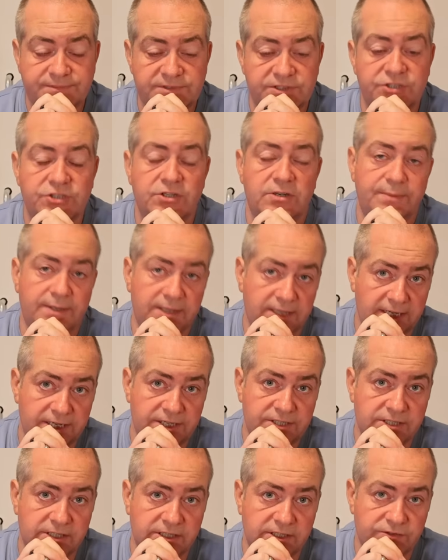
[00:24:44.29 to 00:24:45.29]
It should have been
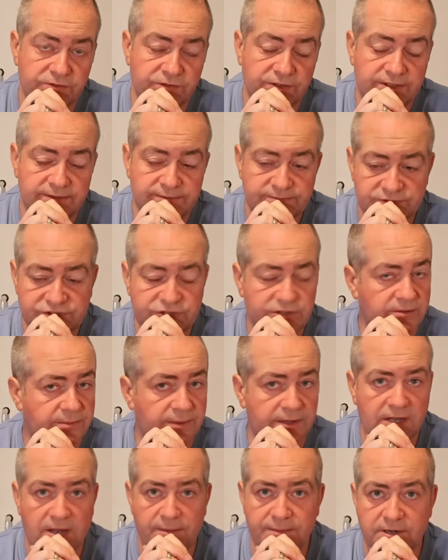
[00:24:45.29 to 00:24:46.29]
day surgery, should have
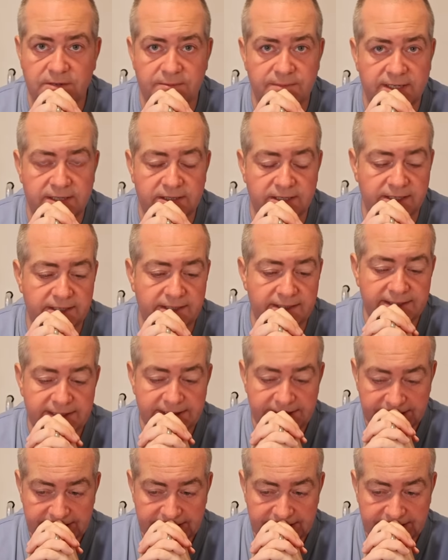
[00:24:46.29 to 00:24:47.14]
been coming home that day.